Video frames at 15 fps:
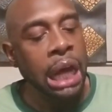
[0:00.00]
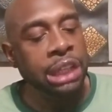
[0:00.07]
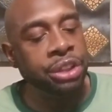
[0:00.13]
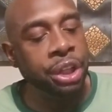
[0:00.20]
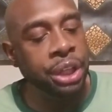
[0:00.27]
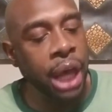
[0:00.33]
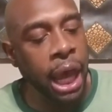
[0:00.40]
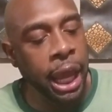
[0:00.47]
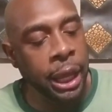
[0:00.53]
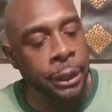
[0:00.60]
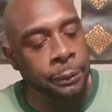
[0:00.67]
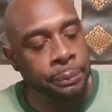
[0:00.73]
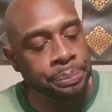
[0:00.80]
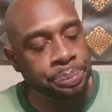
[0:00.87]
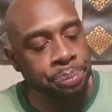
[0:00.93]

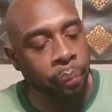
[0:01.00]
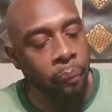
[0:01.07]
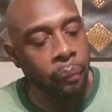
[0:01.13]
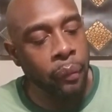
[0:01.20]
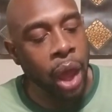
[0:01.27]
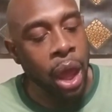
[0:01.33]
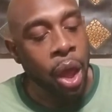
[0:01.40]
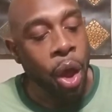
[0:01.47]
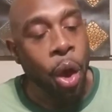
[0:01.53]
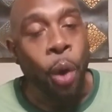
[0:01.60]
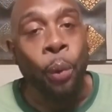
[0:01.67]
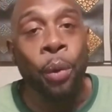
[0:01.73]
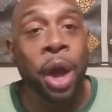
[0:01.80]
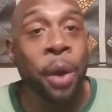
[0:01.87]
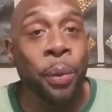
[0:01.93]
Today,
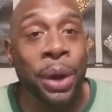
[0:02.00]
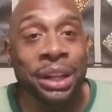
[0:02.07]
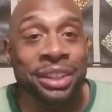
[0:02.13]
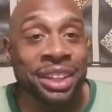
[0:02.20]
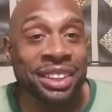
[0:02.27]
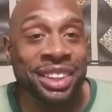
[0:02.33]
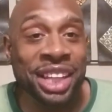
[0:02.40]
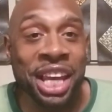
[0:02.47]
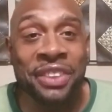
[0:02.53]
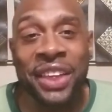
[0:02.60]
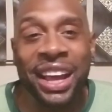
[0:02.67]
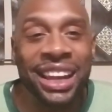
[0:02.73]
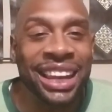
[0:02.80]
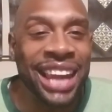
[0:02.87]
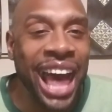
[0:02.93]
we went to see
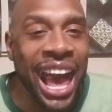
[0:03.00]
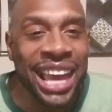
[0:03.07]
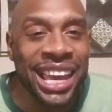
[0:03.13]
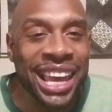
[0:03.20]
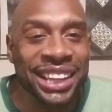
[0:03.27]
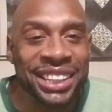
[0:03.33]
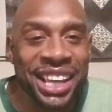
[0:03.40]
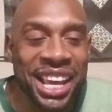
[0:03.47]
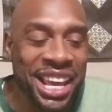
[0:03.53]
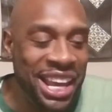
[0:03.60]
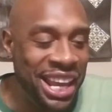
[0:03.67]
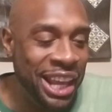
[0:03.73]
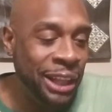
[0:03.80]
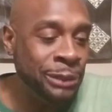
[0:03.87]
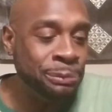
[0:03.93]
the Lion
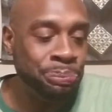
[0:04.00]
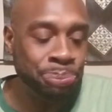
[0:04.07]
King.